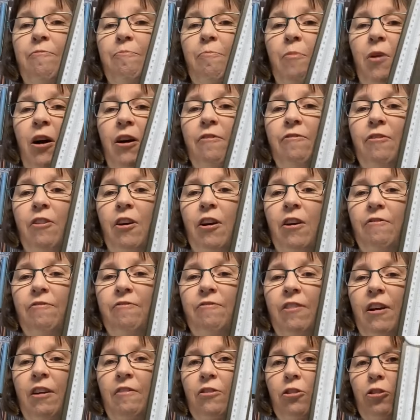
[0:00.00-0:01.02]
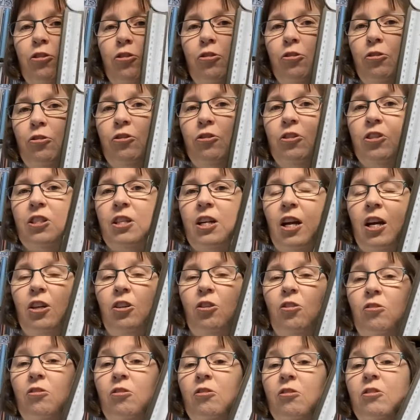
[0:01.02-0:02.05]
my 5 favourite tools that I
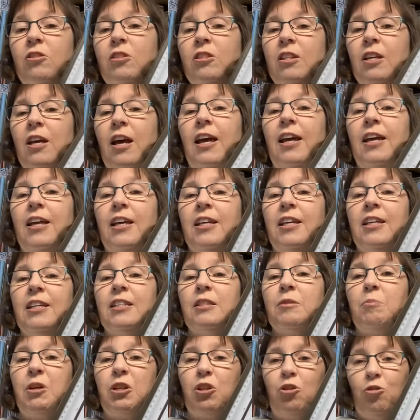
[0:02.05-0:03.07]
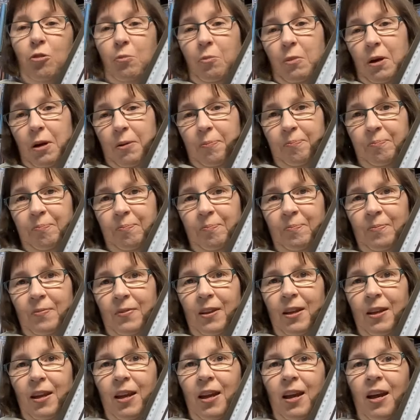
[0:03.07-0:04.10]
use is my trimmer.
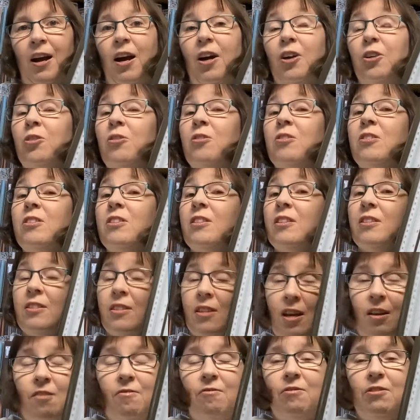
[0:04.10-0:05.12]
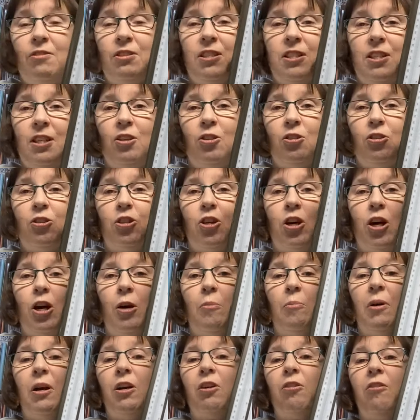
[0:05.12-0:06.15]
I use this every single time
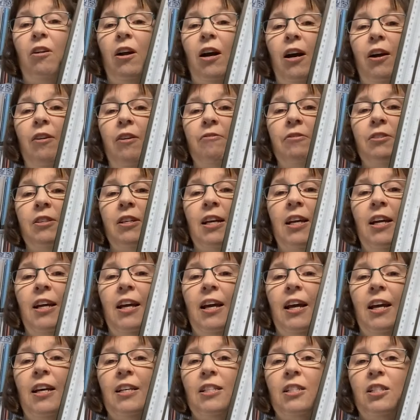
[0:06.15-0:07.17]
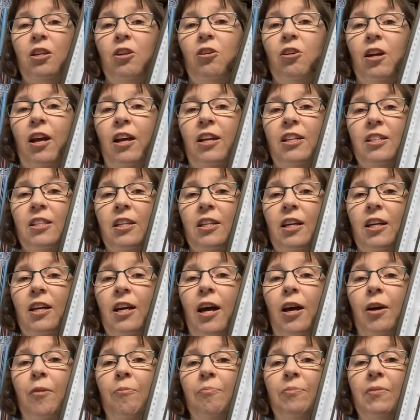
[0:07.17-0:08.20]
I craft. Has a
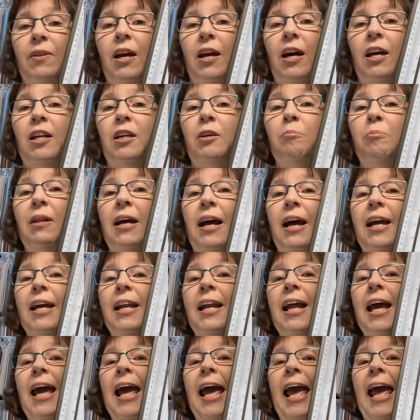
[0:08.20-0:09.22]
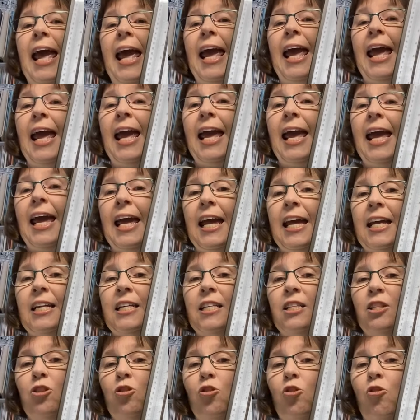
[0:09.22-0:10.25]
cutting blade and
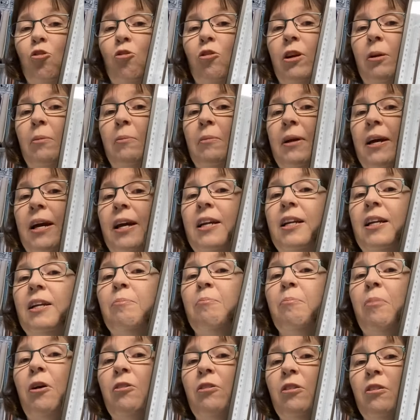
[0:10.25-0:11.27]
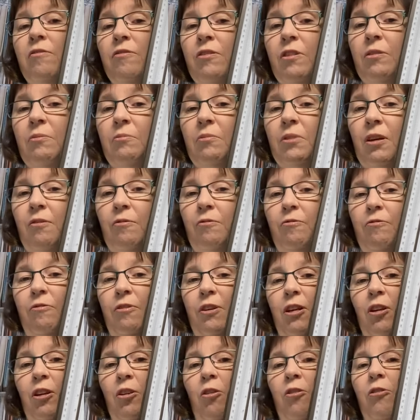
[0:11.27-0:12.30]
a scoring blade, and both of them can
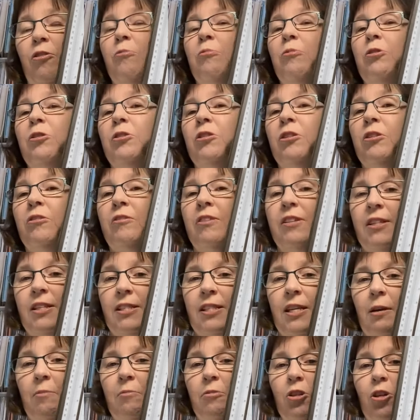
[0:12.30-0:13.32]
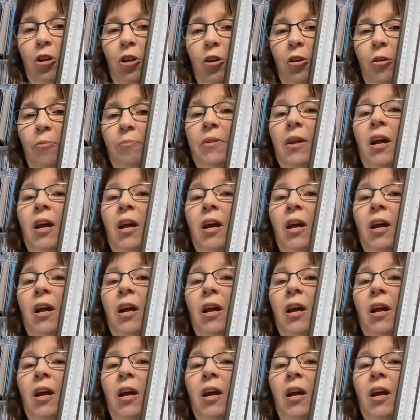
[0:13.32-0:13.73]
fit on the ruler at the same time.